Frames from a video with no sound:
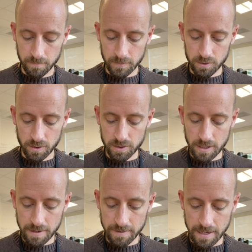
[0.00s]
So I still
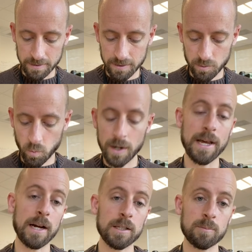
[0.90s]
have X. It's
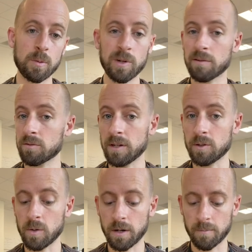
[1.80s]
1X, but we never write the
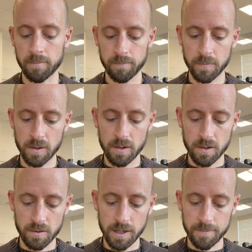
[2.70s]
1,
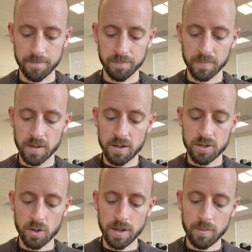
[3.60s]
right?
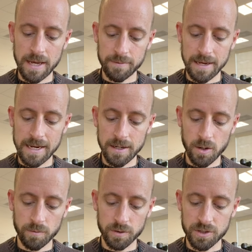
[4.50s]
So then we have 8
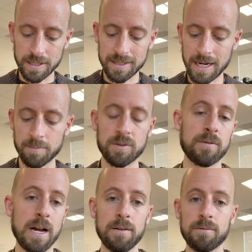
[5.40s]
over 6 times
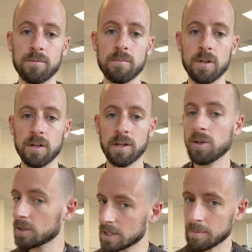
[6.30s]
5. Now you
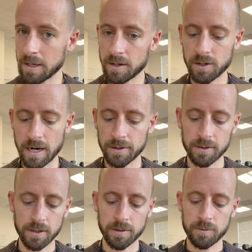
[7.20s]
can type that in your
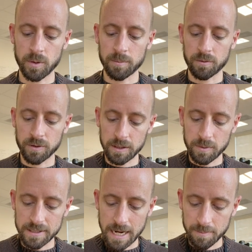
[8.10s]
calculator if you want, but really
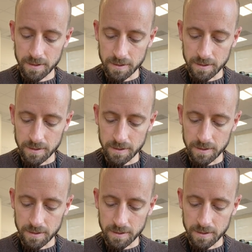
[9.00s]
what's happening